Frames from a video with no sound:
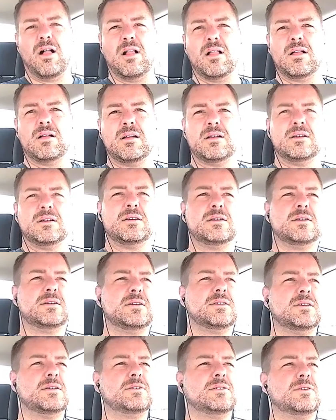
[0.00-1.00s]

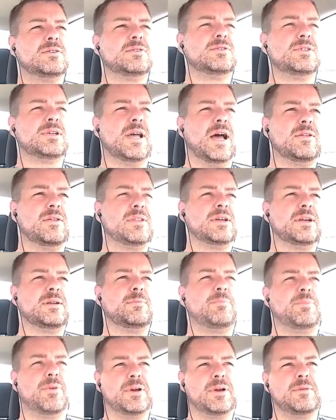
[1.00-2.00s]
It turns out that
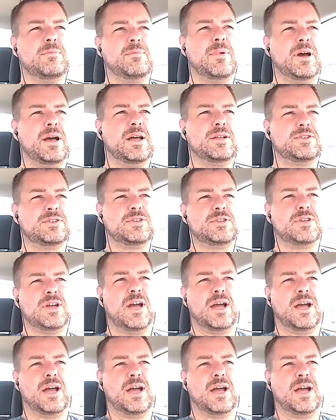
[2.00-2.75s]
it pretty much,